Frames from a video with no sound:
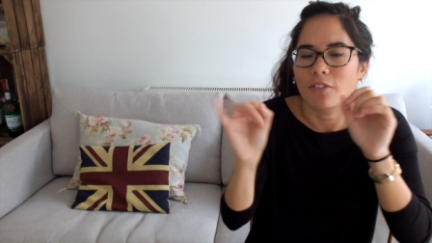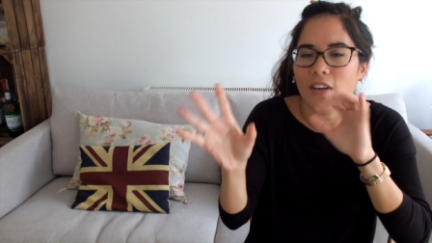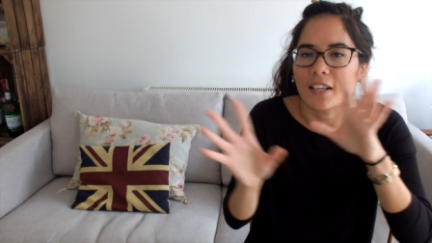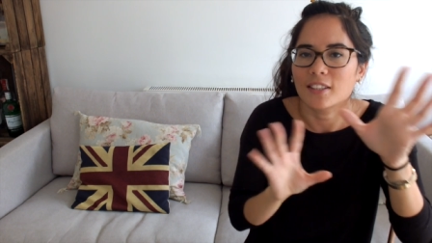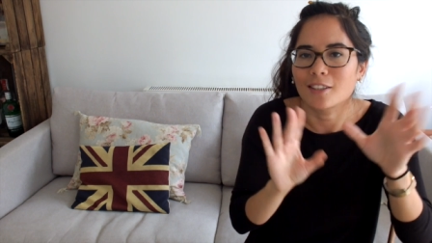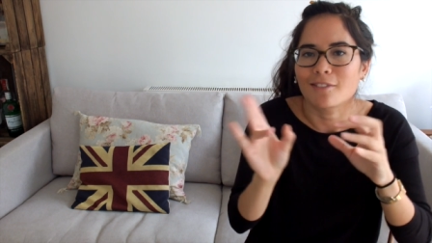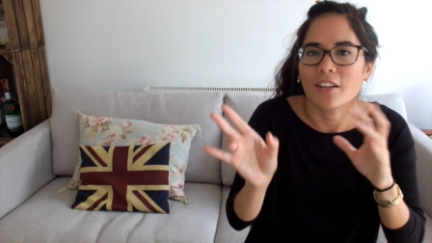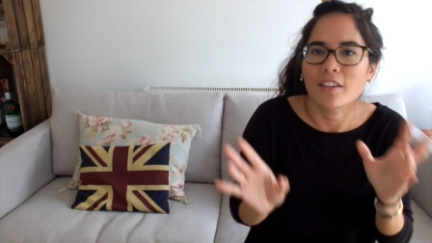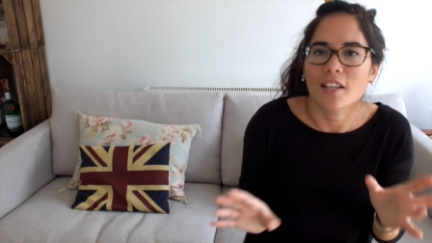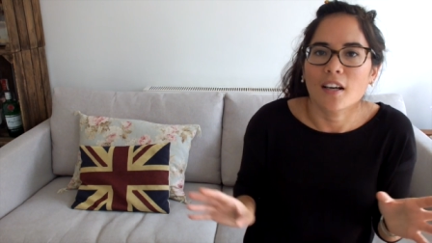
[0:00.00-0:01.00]
reflecting
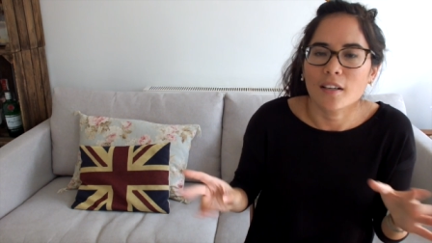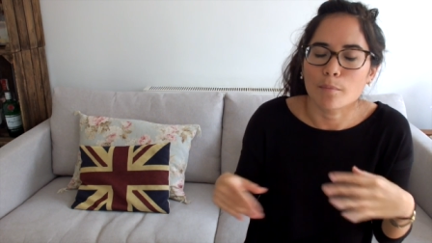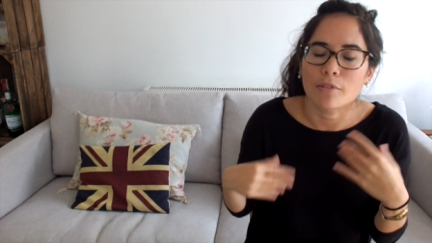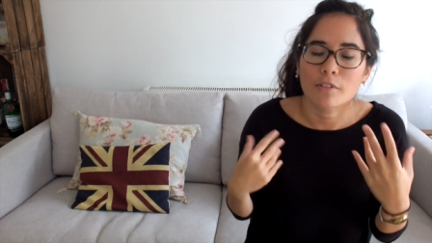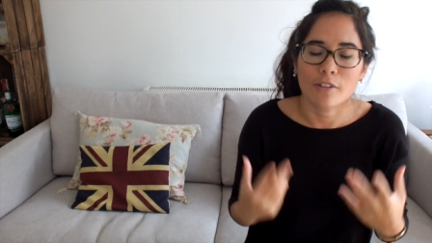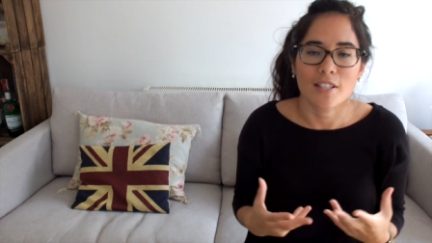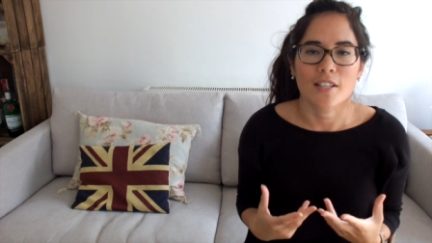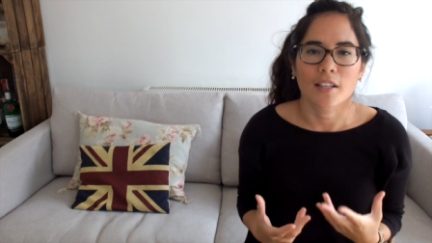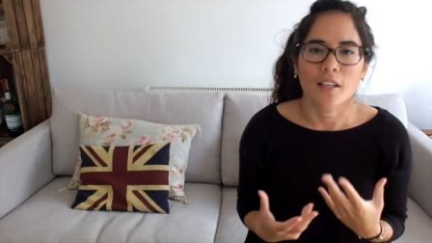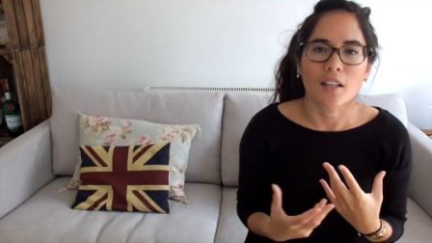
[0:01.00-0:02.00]
around the eye and
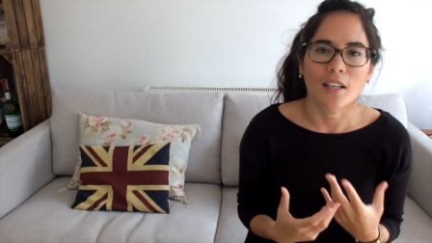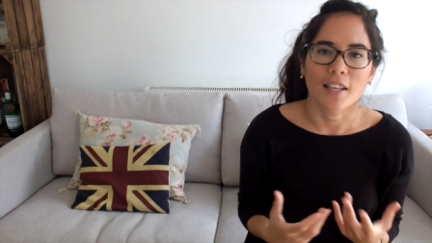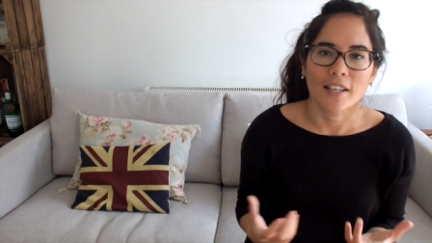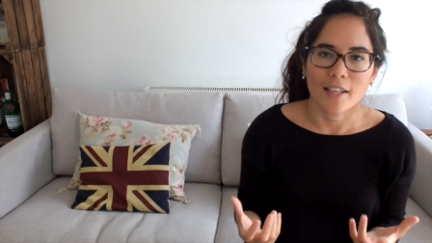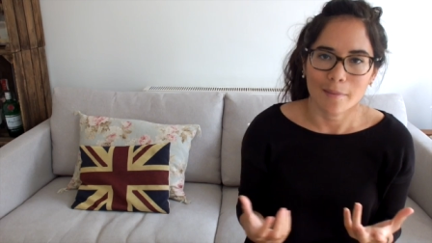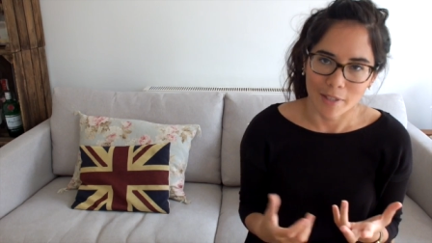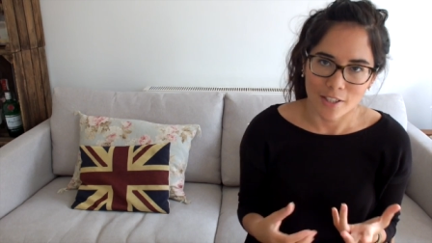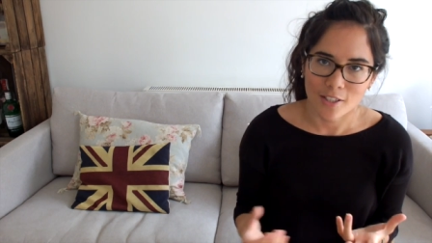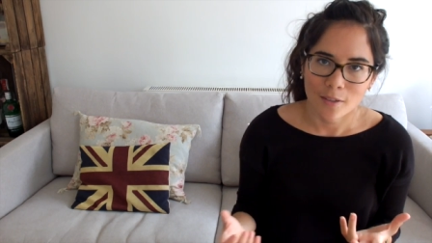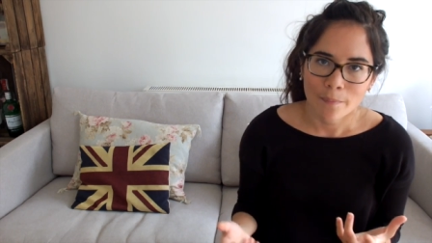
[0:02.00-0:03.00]
creating an unclear
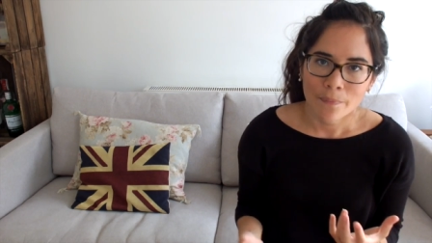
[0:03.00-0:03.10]
image.